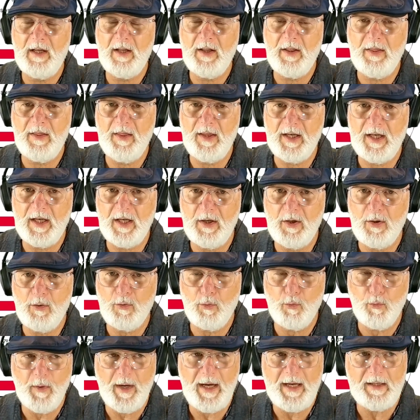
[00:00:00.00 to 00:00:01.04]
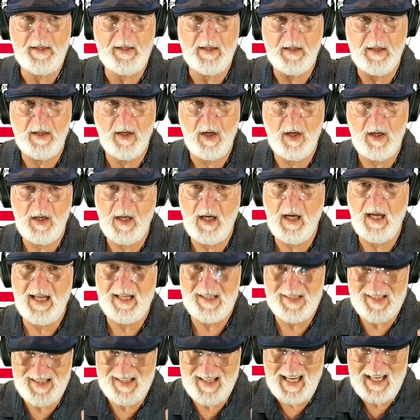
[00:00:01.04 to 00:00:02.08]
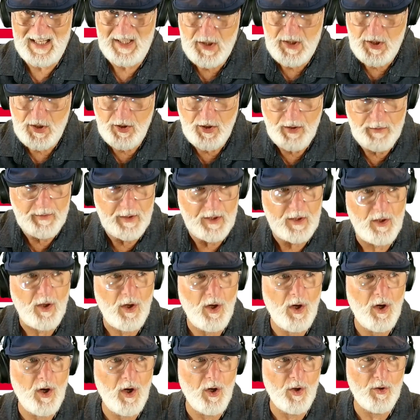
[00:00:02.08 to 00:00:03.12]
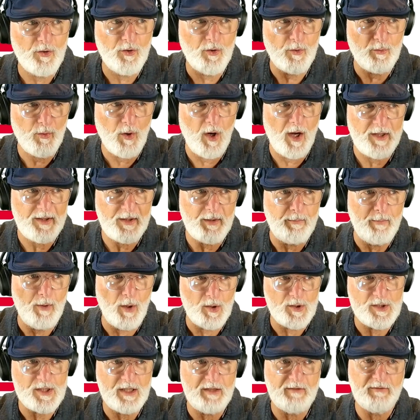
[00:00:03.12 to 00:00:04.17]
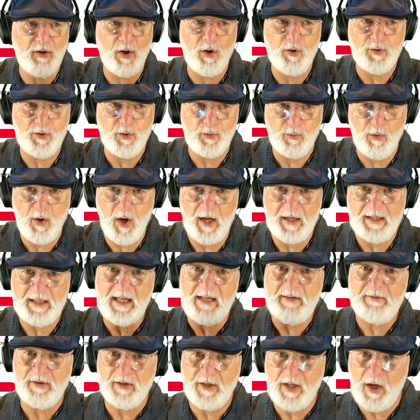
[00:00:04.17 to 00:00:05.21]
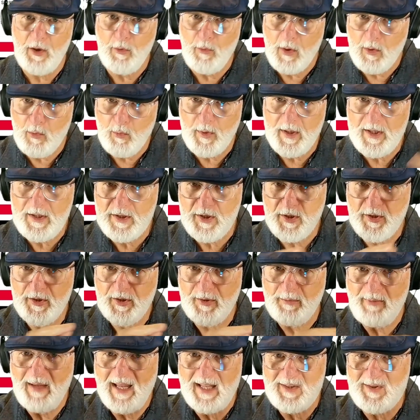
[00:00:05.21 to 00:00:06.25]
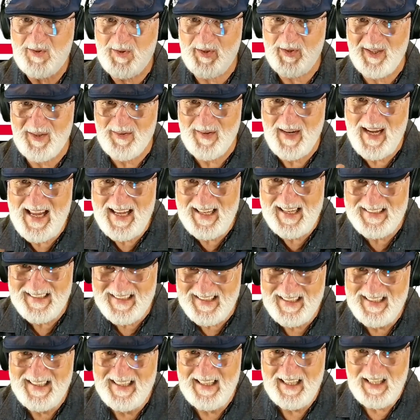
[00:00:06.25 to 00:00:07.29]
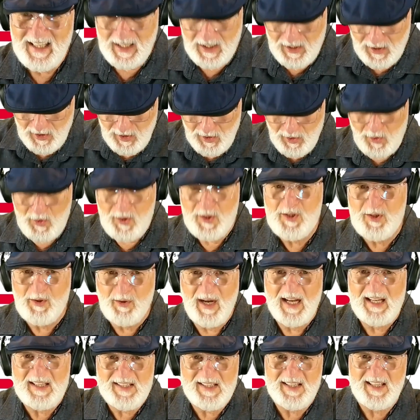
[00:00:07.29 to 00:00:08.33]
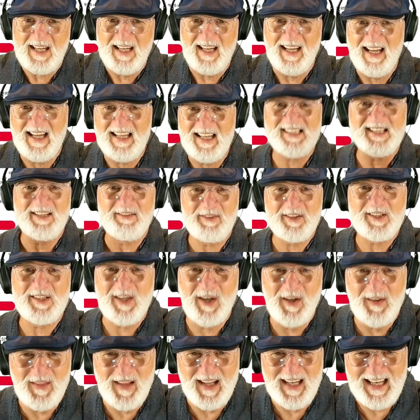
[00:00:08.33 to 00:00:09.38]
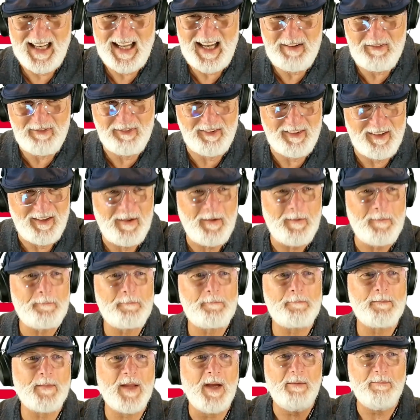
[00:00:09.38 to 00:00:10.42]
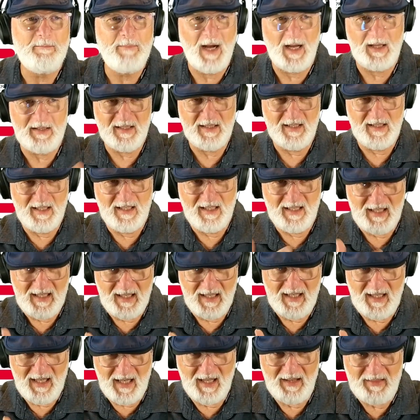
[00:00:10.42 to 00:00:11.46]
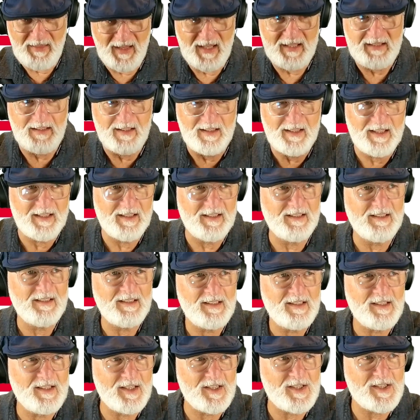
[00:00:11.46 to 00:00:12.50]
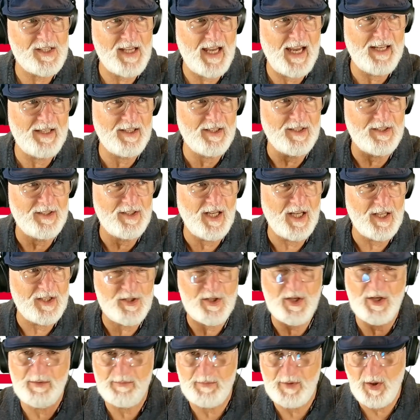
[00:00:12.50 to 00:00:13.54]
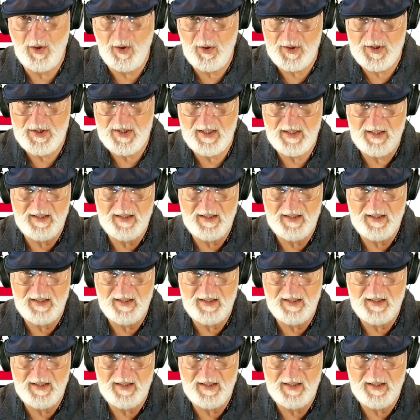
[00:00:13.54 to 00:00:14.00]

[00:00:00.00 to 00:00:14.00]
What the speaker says: the red, as they term it, on the right, the positive on the right, even though when we turn the battery around, it'll look to us as if it's on the left. But the standard terminology